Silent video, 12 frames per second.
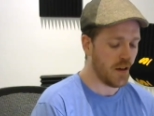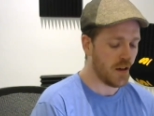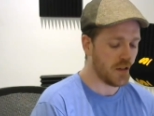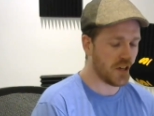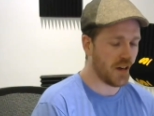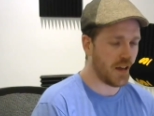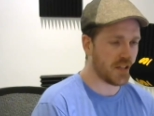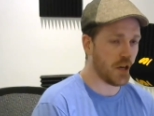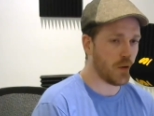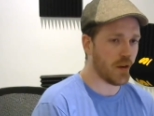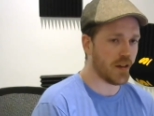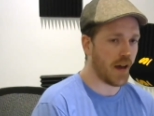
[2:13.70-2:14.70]

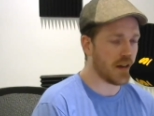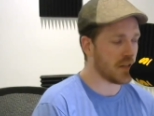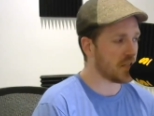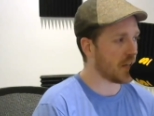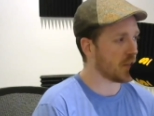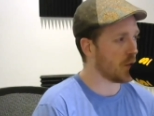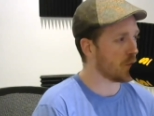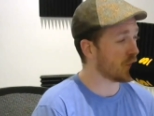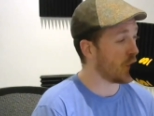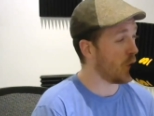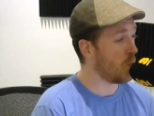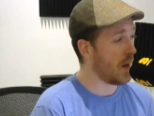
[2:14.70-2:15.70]
Genesio again set up
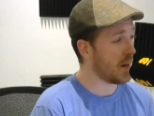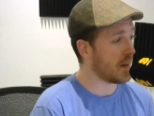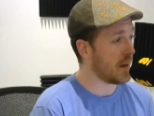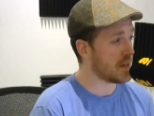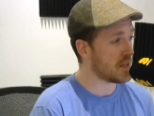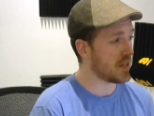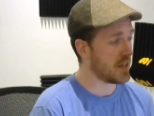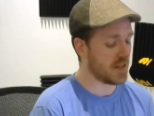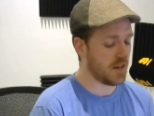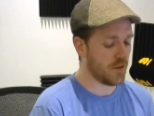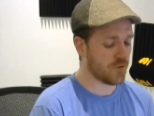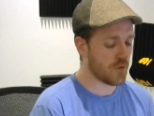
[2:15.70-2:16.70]
so well against City.
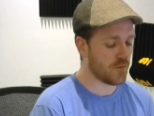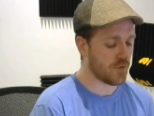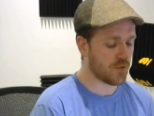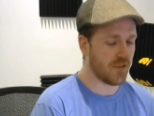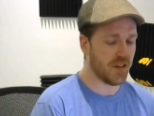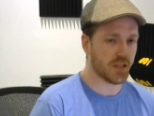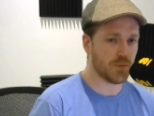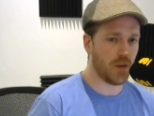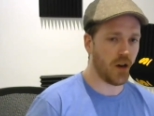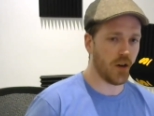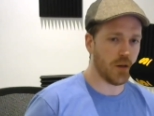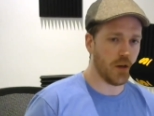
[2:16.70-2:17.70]
The front three as
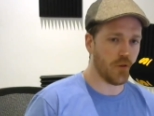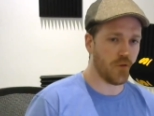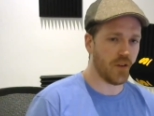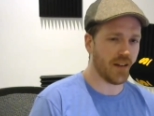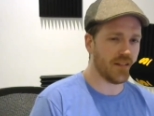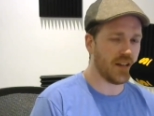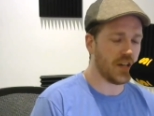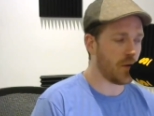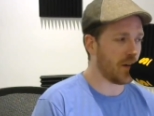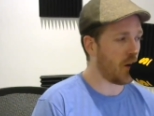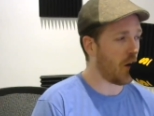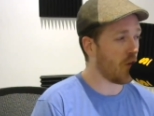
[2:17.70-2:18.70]
well, you know, Fernandinho
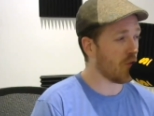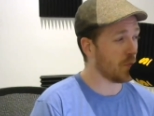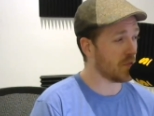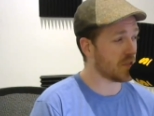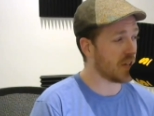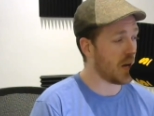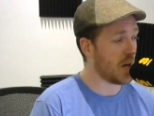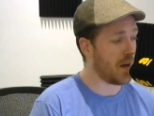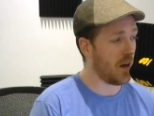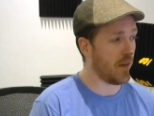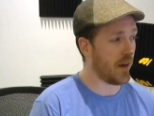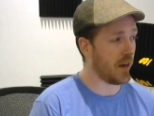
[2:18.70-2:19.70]
had a horrible time
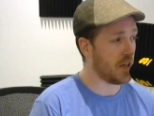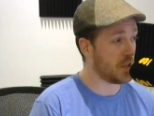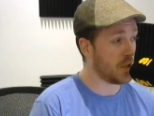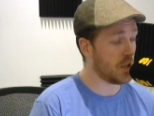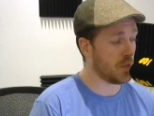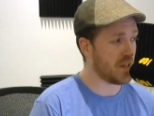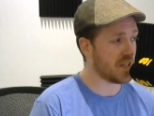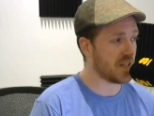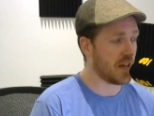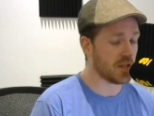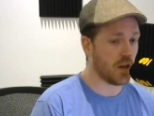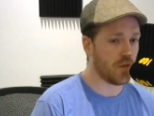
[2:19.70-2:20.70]
out there. He could have been
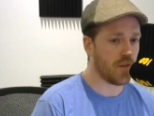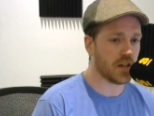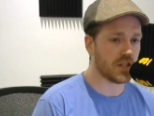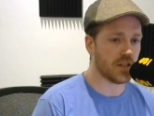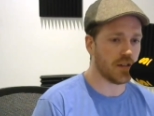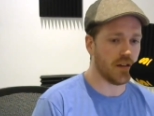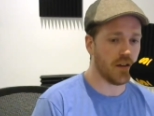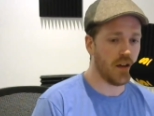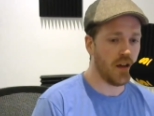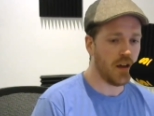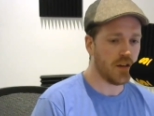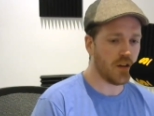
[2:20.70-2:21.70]
sent off actually. And
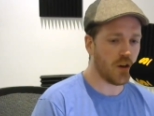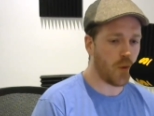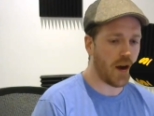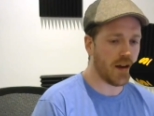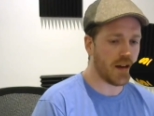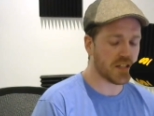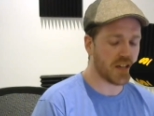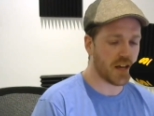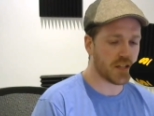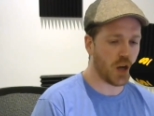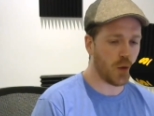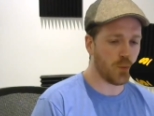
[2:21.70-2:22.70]
you know the way they
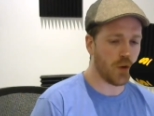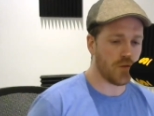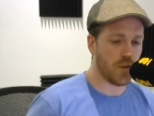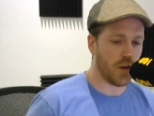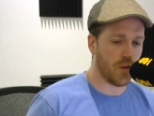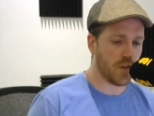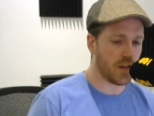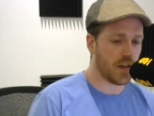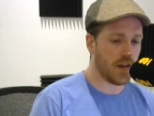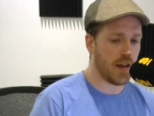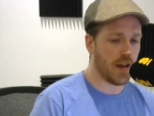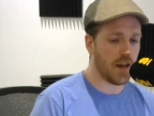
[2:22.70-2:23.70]
set up with uh,
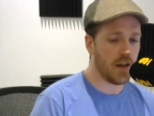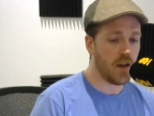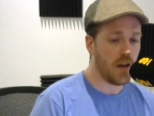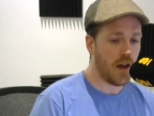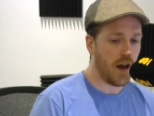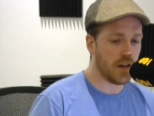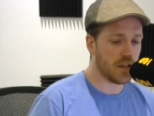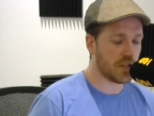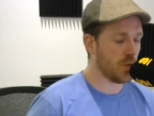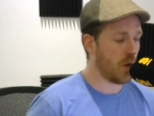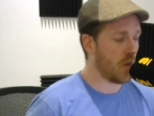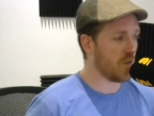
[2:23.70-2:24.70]
Fekir and the
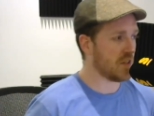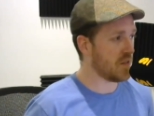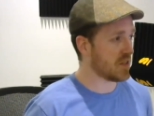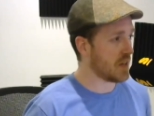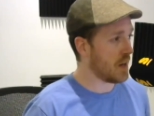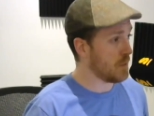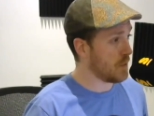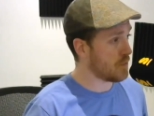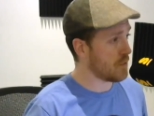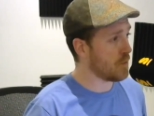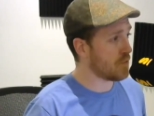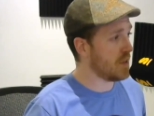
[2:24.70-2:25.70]
two others either side of the
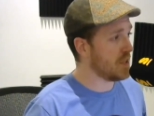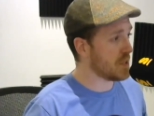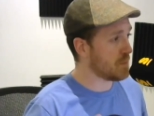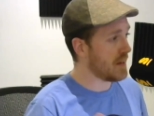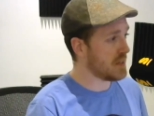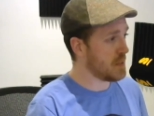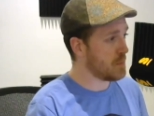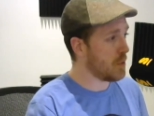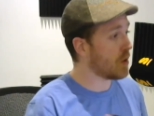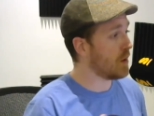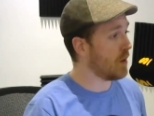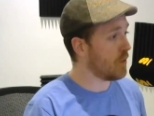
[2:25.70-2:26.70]
front three just basically
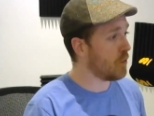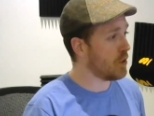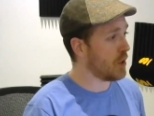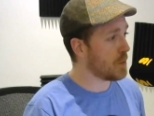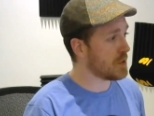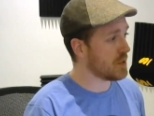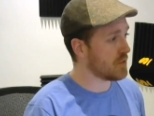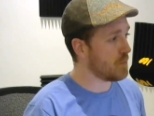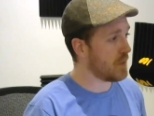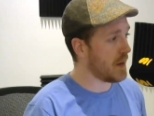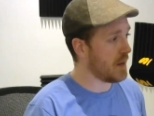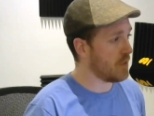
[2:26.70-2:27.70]
blocking off all the options from
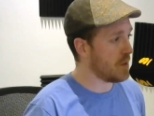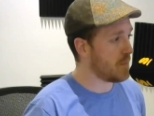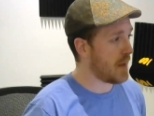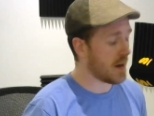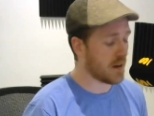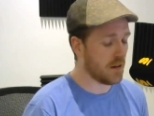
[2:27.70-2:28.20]
playing from the back.